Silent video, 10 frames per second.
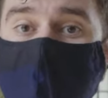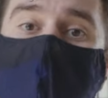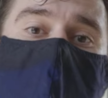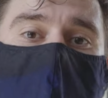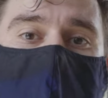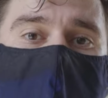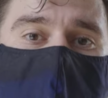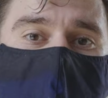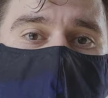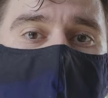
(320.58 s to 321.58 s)
focal
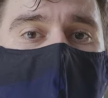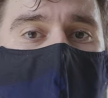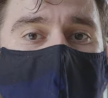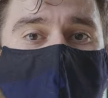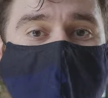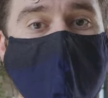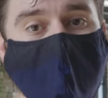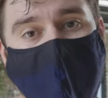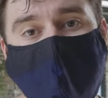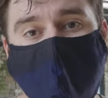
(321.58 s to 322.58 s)
lengths, and
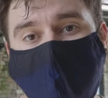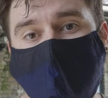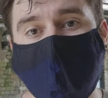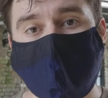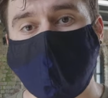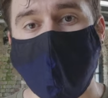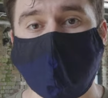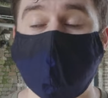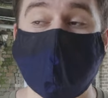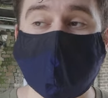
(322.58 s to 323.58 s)
combining them in
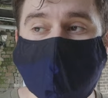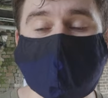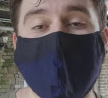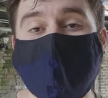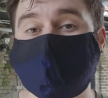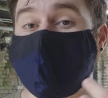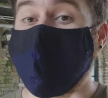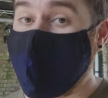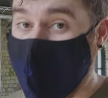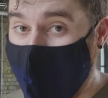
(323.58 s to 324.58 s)
post, or in this case,
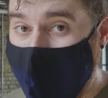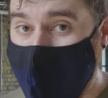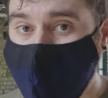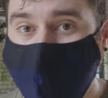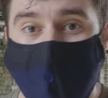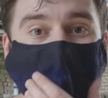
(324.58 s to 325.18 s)
an app,